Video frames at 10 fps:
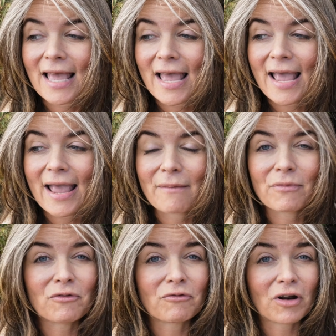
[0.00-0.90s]

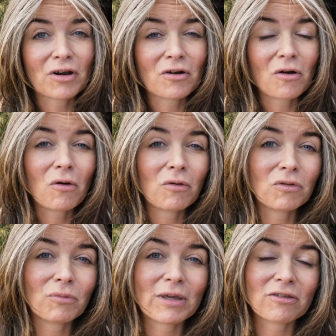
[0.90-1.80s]
that run all
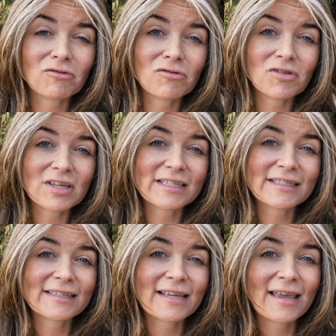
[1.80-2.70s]
the way through
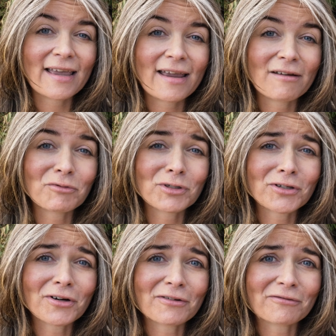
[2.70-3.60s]
this
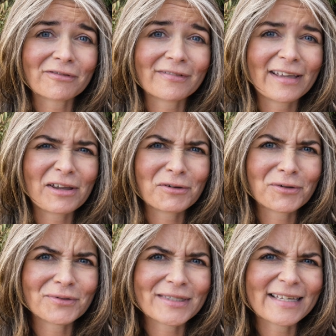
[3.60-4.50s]
reserve. How
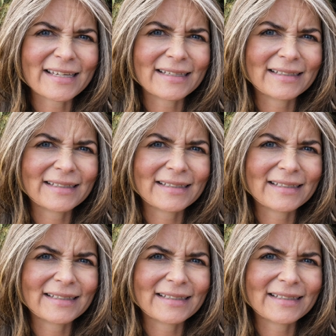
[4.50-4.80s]
cool is that?